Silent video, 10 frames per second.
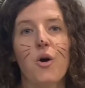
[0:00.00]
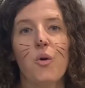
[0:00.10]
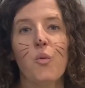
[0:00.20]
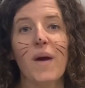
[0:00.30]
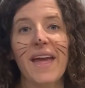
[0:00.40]

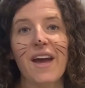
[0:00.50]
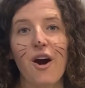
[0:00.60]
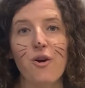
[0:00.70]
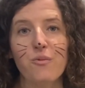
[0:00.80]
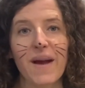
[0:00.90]
We
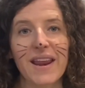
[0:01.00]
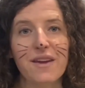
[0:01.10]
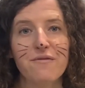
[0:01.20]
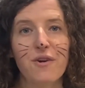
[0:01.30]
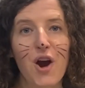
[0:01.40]
are
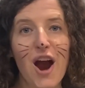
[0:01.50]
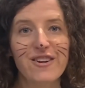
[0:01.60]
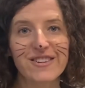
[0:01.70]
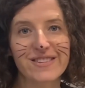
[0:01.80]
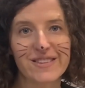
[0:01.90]
ready for
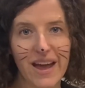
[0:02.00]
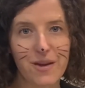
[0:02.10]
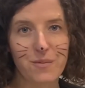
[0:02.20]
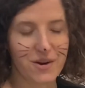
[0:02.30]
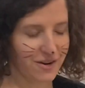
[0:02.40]
our
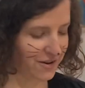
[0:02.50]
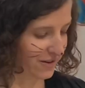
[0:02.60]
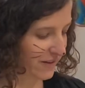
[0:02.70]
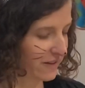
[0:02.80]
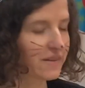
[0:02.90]
sight
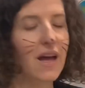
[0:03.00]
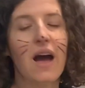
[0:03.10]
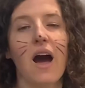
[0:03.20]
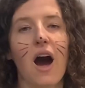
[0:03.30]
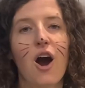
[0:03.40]
words.
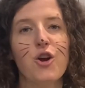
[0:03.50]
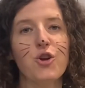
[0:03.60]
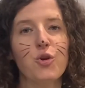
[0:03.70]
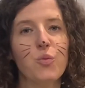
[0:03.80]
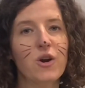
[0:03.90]
Our
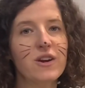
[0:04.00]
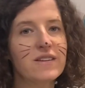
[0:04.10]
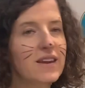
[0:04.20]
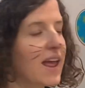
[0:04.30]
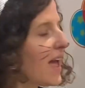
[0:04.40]
new word
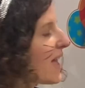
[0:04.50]
today